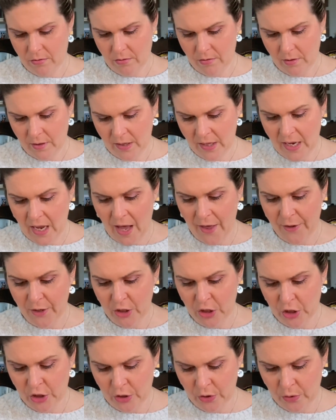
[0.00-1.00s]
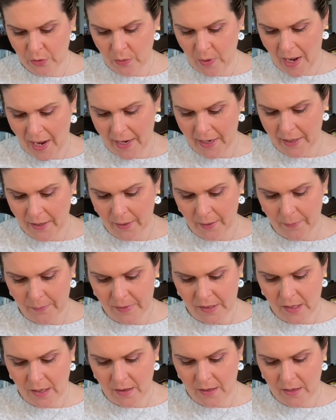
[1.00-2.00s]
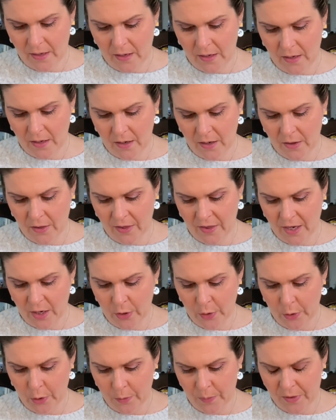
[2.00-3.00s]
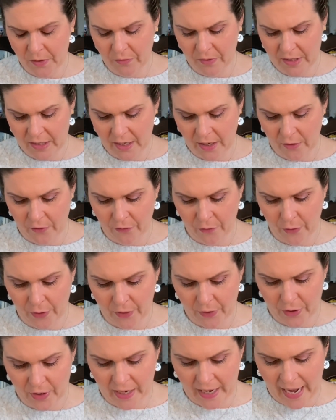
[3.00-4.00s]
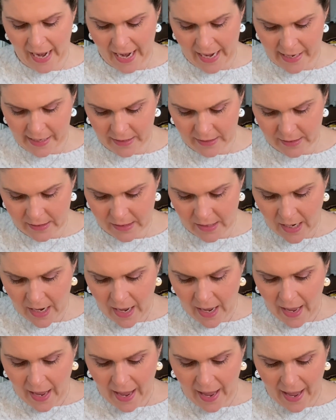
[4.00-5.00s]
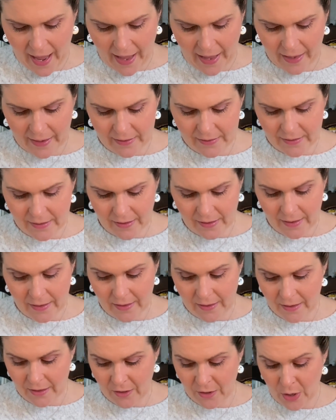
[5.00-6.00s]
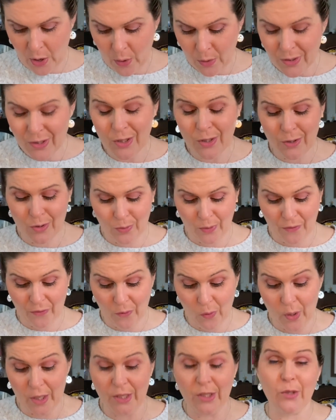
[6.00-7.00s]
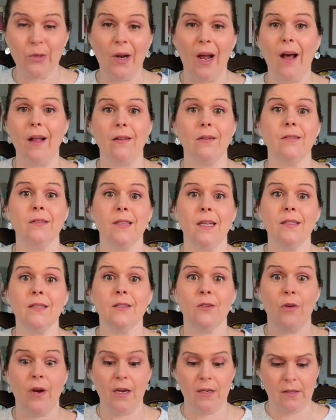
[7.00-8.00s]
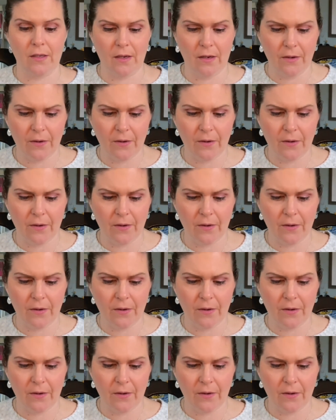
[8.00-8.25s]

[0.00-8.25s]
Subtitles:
The other 2 items, the thick hoops retailed for $38, and the coasters were $42. That's crazy.